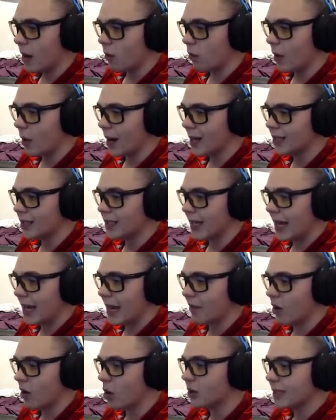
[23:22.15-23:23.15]
Matt
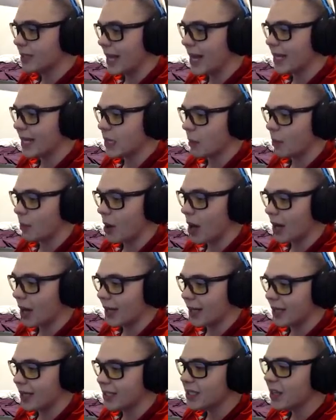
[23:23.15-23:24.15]
Ryan's going to have all day in the
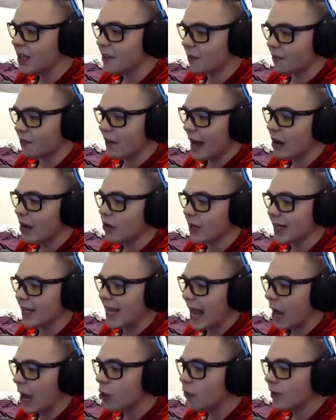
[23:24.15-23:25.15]
pocket, and he's going to
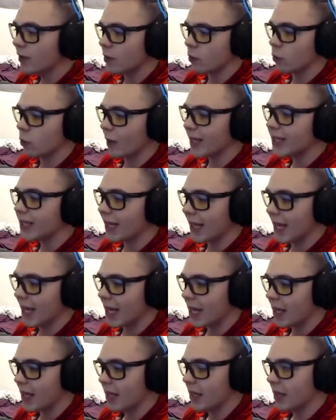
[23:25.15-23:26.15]
fire to Calvin
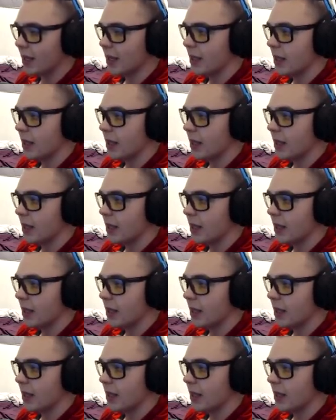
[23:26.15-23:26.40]
Ridley.